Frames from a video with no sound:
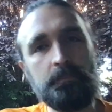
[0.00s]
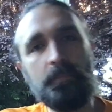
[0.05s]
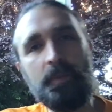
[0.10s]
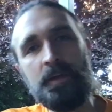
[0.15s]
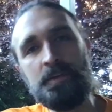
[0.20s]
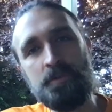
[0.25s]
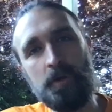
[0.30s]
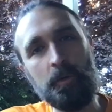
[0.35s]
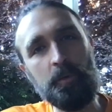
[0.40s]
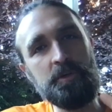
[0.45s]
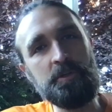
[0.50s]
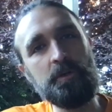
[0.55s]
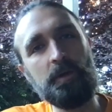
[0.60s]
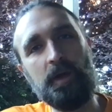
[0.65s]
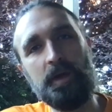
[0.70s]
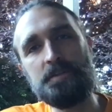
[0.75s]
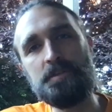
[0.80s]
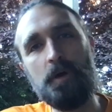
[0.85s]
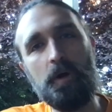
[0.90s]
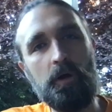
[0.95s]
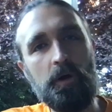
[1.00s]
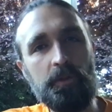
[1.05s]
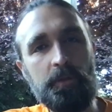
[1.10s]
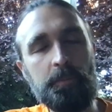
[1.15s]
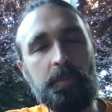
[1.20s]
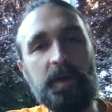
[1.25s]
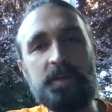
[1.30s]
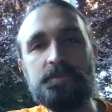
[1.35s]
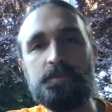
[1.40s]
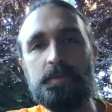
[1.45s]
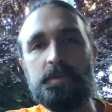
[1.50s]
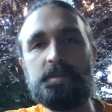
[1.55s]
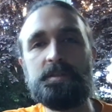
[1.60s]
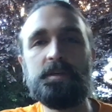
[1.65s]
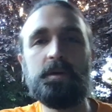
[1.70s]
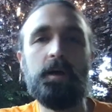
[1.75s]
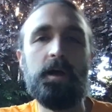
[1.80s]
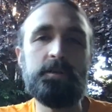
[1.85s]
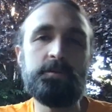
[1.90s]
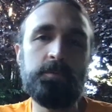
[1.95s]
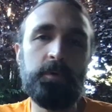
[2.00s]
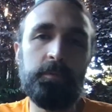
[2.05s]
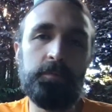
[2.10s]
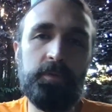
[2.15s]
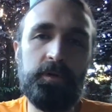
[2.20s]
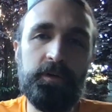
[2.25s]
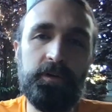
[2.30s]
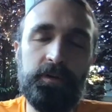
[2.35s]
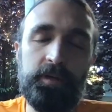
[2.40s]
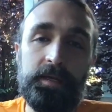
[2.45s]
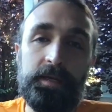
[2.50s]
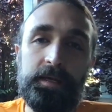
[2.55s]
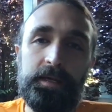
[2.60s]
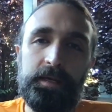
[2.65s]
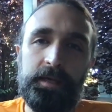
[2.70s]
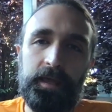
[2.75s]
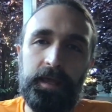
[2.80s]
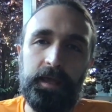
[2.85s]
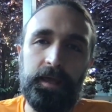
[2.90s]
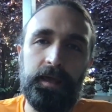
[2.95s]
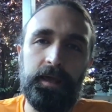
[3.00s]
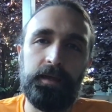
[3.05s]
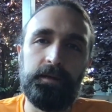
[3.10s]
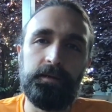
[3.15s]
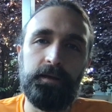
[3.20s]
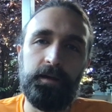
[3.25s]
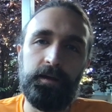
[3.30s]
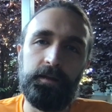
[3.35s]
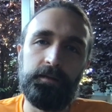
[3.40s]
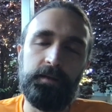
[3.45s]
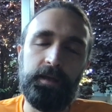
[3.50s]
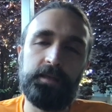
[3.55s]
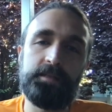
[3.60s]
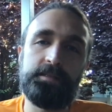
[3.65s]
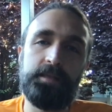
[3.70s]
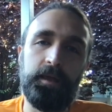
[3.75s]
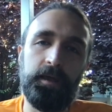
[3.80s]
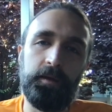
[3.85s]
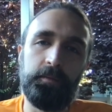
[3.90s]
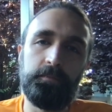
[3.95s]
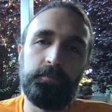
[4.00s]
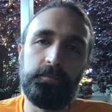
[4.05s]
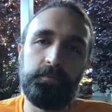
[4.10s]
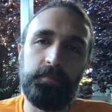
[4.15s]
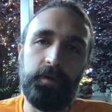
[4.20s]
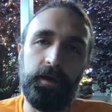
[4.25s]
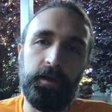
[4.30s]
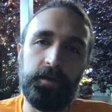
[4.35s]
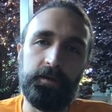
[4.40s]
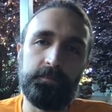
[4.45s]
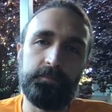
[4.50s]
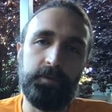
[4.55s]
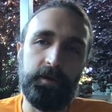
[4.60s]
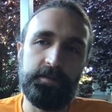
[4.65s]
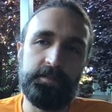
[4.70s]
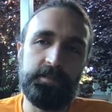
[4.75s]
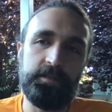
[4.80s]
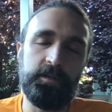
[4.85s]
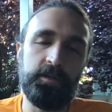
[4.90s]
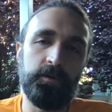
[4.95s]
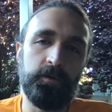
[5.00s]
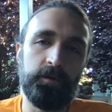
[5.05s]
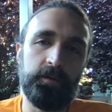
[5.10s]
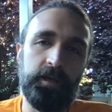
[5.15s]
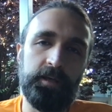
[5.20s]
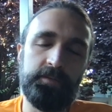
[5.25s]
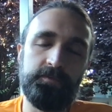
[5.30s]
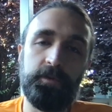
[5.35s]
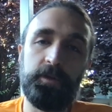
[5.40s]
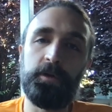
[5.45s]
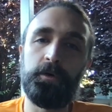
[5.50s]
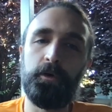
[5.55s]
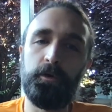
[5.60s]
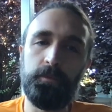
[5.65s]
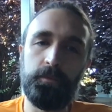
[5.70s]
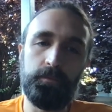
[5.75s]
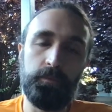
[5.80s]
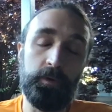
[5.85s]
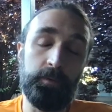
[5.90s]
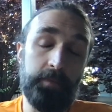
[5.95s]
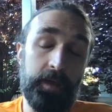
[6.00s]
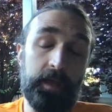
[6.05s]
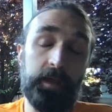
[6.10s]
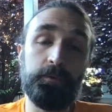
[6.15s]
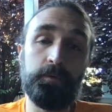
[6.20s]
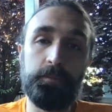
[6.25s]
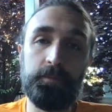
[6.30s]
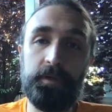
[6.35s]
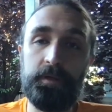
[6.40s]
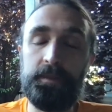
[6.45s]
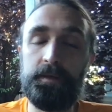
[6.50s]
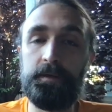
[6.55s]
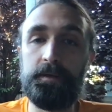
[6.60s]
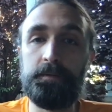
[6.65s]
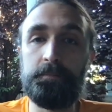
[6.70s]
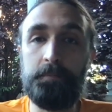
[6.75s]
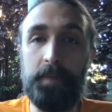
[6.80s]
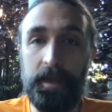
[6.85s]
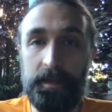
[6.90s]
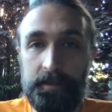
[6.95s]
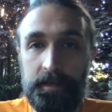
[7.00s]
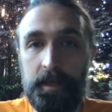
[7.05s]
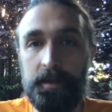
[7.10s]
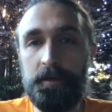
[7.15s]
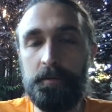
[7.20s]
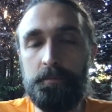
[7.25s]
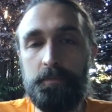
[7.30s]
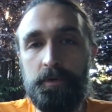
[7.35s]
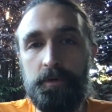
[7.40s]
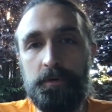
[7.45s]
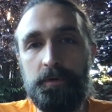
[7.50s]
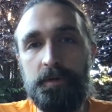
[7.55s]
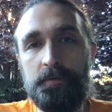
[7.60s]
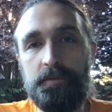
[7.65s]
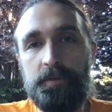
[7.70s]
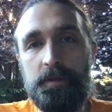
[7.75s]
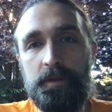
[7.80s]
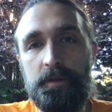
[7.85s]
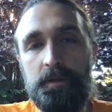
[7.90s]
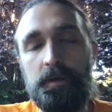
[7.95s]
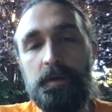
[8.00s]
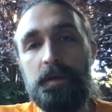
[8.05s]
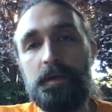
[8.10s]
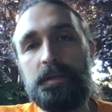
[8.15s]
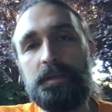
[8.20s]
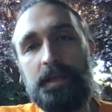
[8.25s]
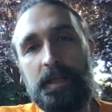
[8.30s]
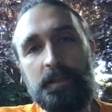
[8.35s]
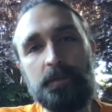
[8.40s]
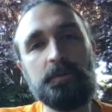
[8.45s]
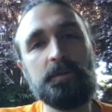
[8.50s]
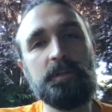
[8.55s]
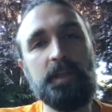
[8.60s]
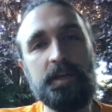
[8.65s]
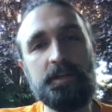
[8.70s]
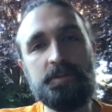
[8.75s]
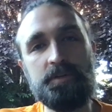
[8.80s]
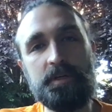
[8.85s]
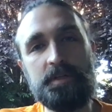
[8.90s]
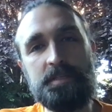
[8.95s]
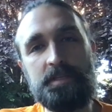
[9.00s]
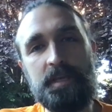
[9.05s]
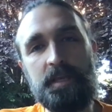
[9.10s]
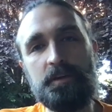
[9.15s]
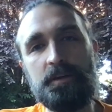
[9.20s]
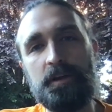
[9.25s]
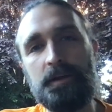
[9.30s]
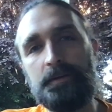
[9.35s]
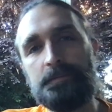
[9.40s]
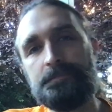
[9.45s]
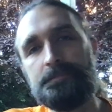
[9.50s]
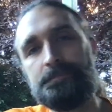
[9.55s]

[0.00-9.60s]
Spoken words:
So I wish you guys all the best for this cosmic moon, and next time I see you, or the next video we make, will be the magnetic moon of the yellow electric seed year.